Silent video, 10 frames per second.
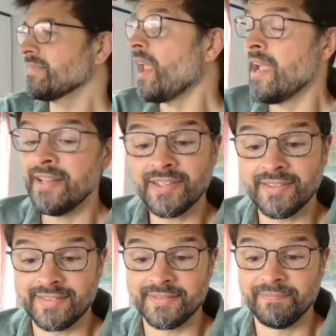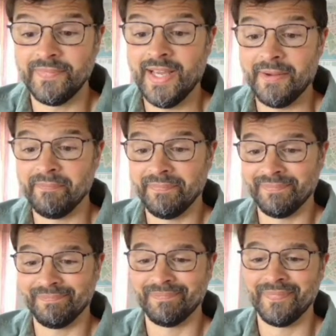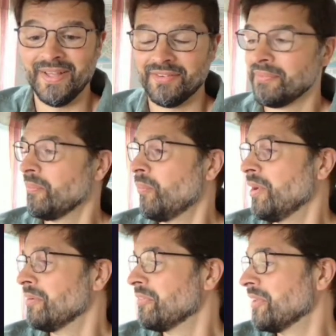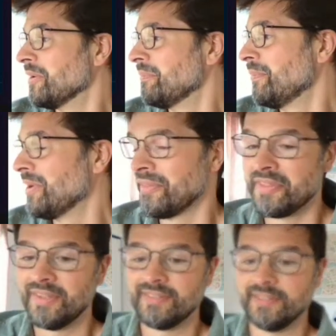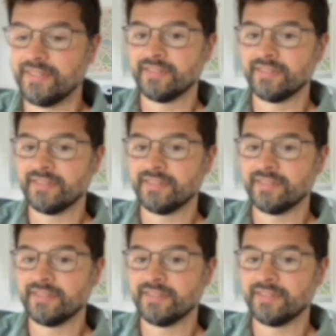It does, yeah. That's one of the things it does.